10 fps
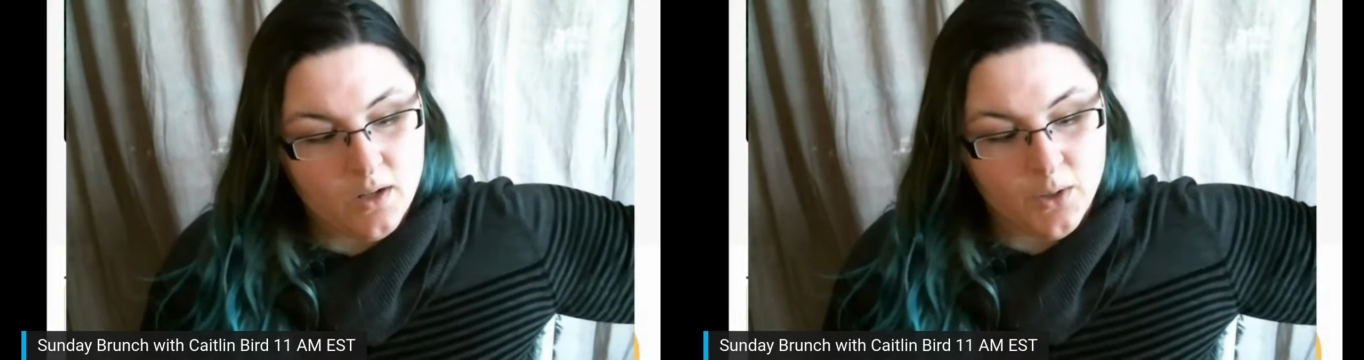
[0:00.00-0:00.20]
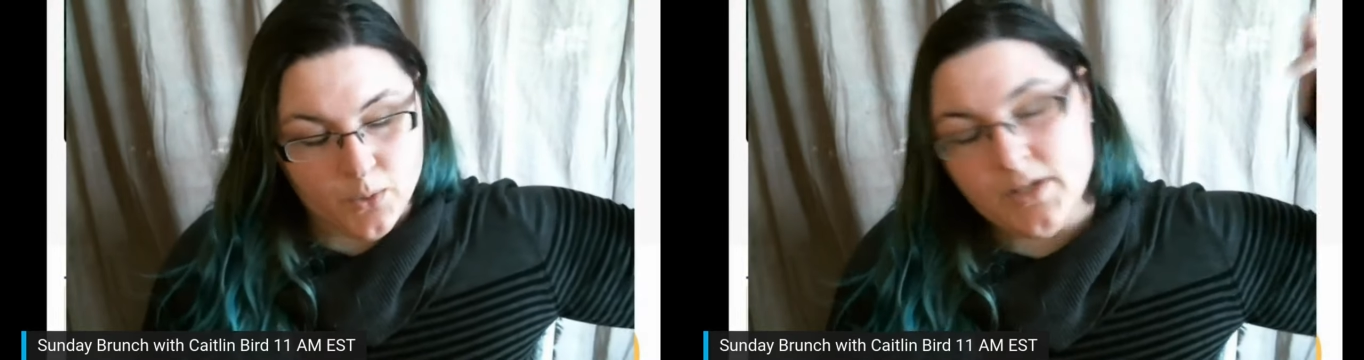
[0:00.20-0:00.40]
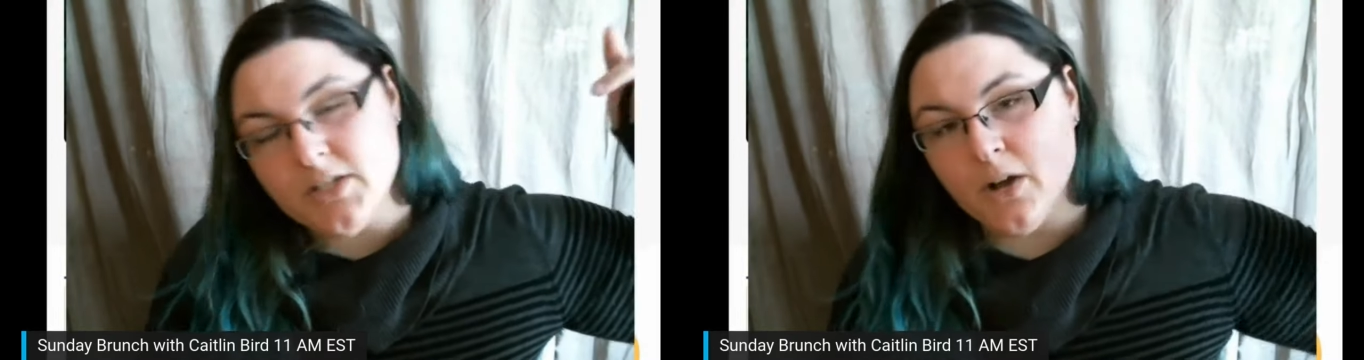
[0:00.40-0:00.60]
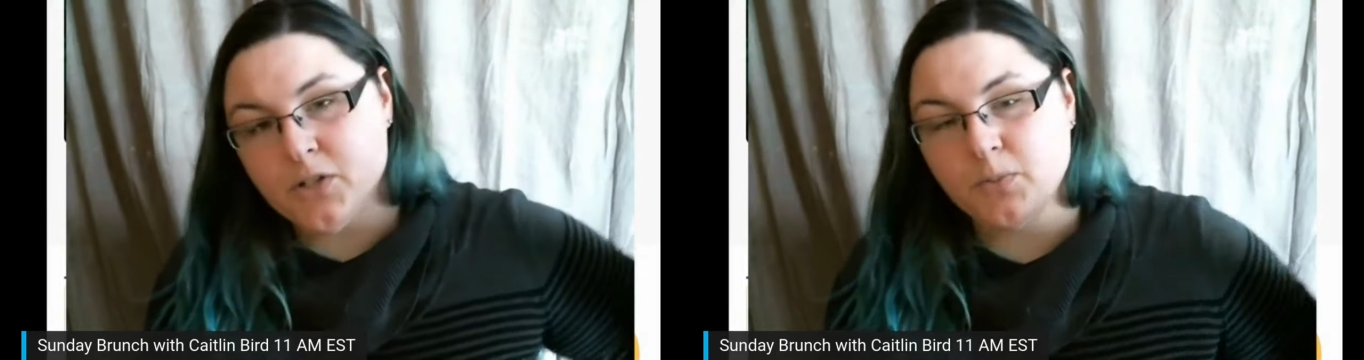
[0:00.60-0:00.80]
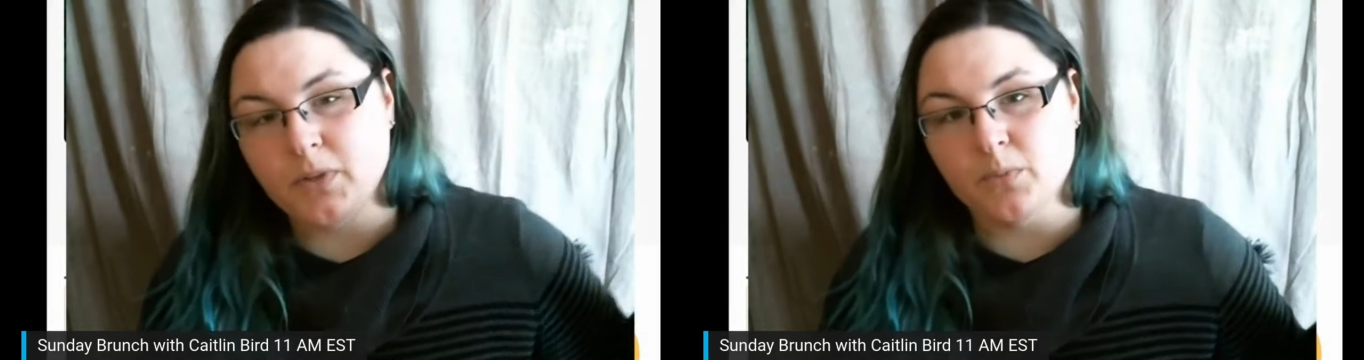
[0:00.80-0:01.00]
reach out
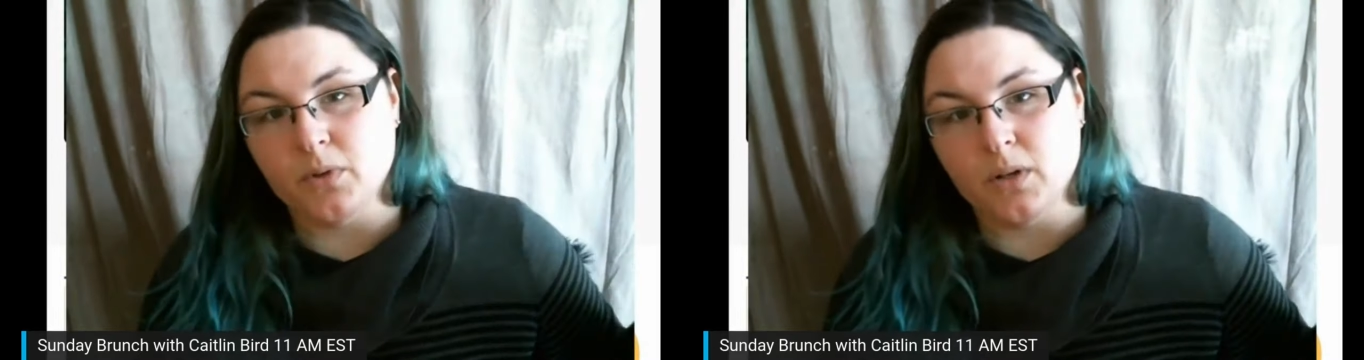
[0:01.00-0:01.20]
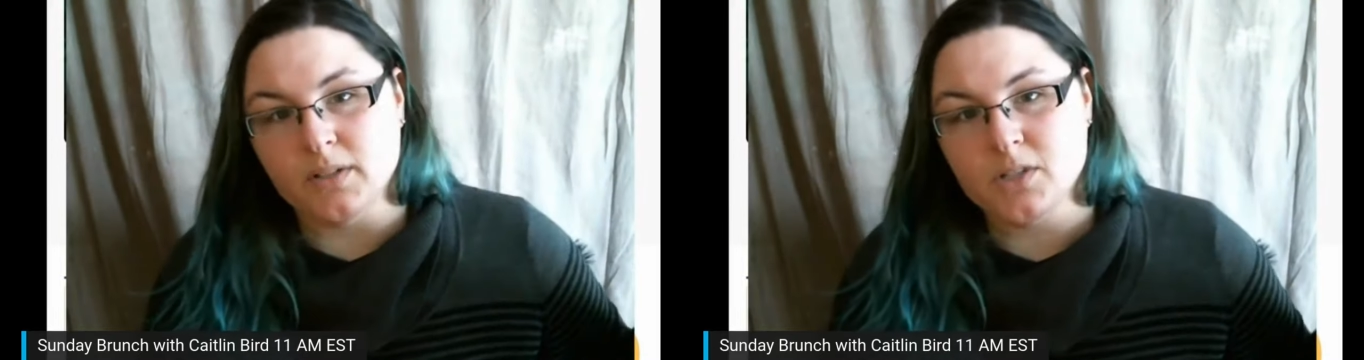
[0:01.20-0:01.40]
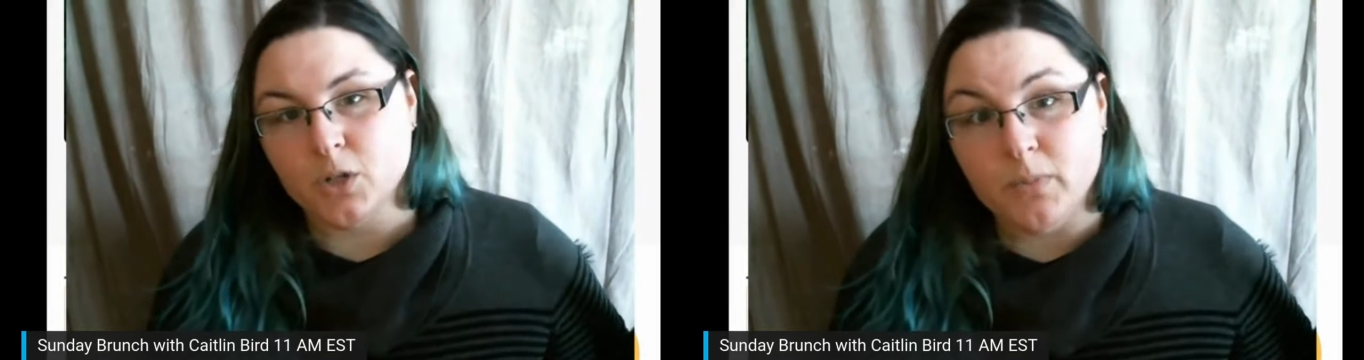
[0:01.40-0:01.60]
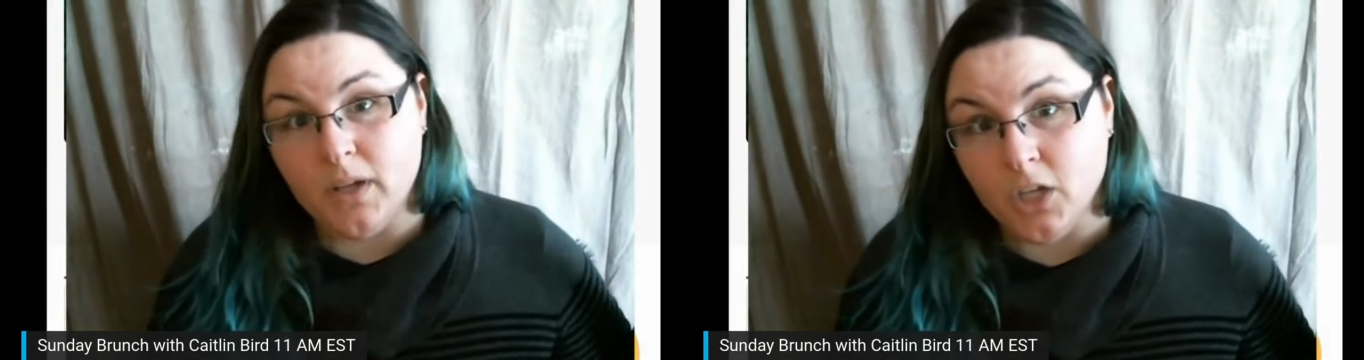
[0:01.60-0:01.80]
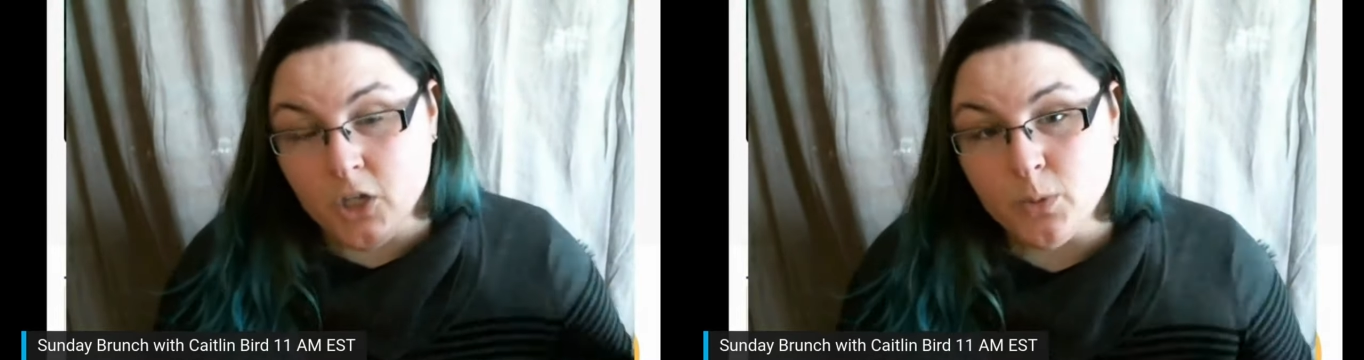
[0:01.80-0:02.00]
to people and start
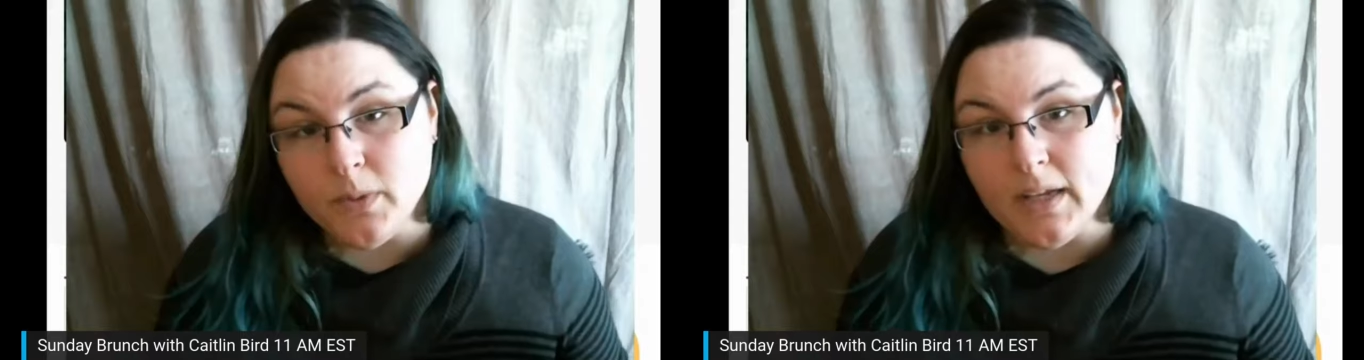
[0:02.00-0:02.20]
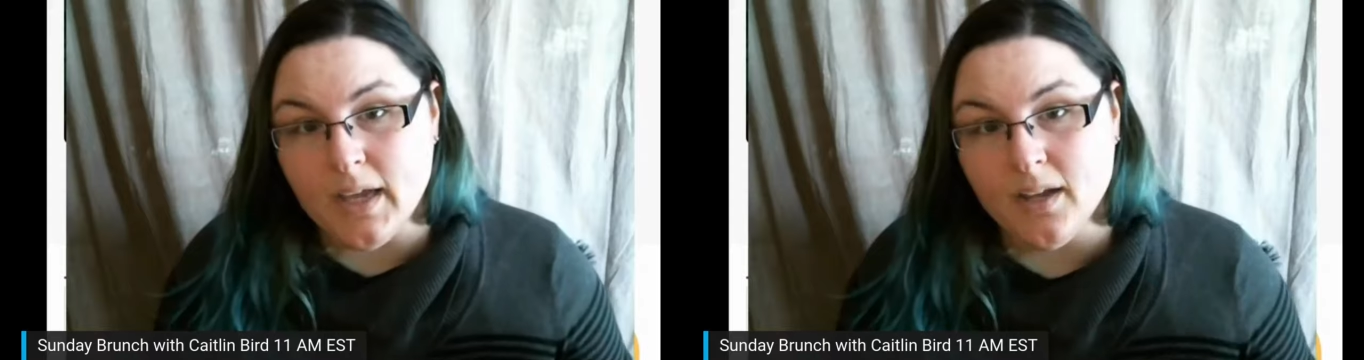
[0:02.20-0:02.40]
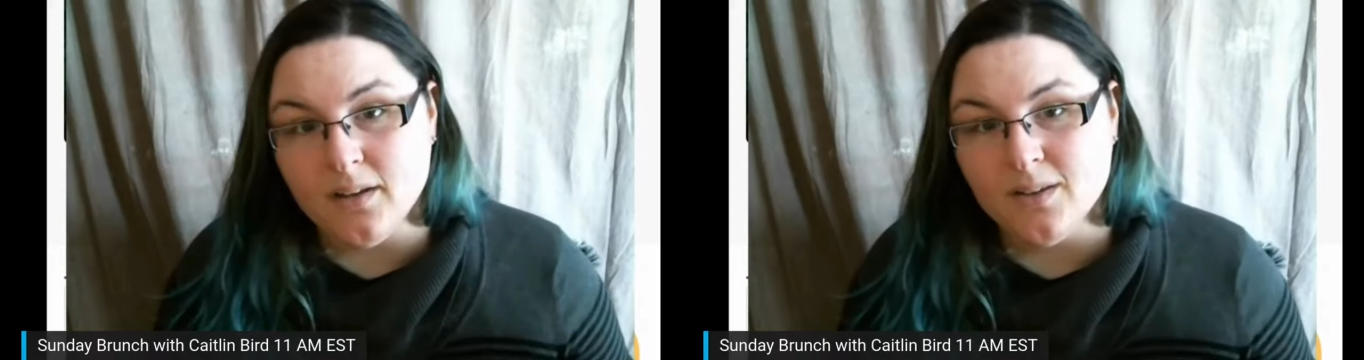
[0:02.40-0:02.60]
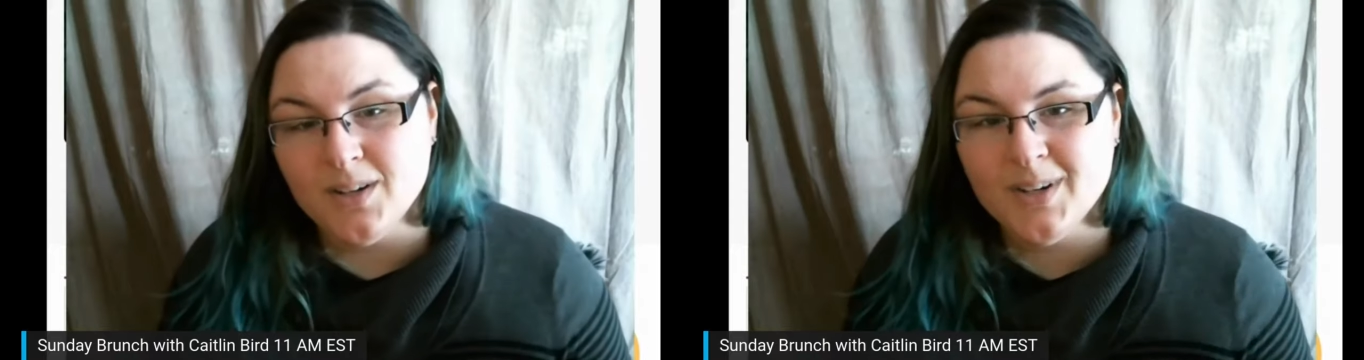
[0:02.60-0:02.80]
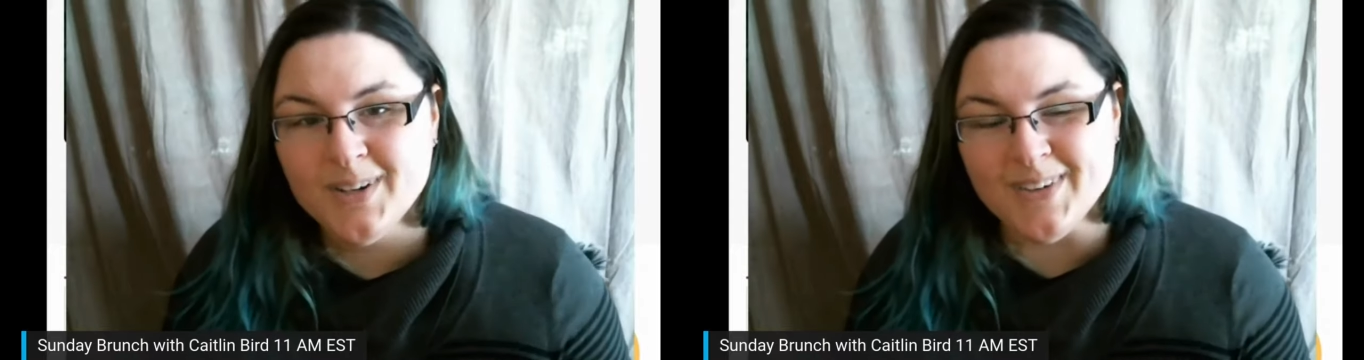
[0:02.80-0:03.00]
being human again,
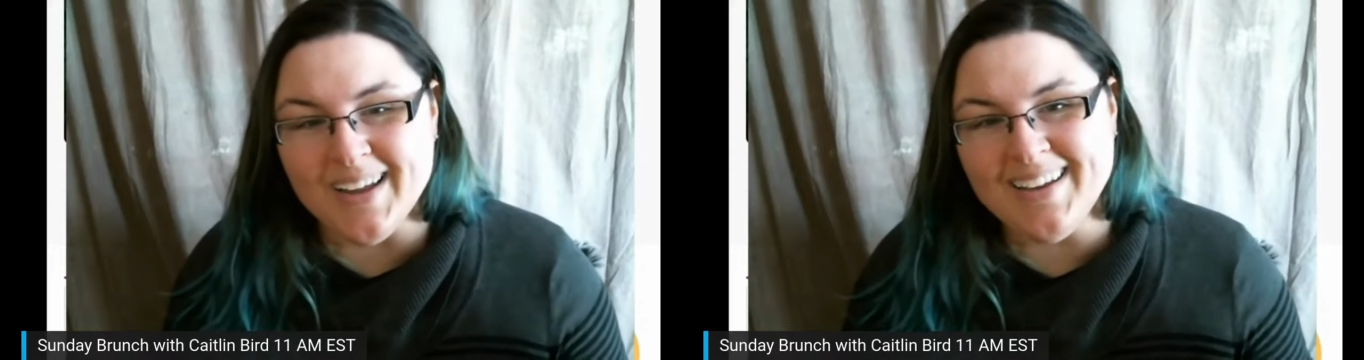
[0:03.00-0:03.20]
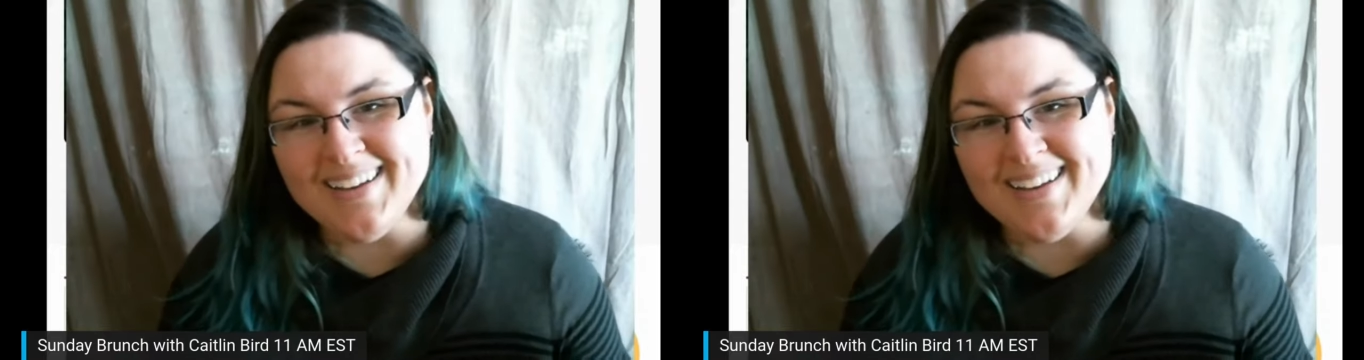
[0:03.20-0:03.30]
right?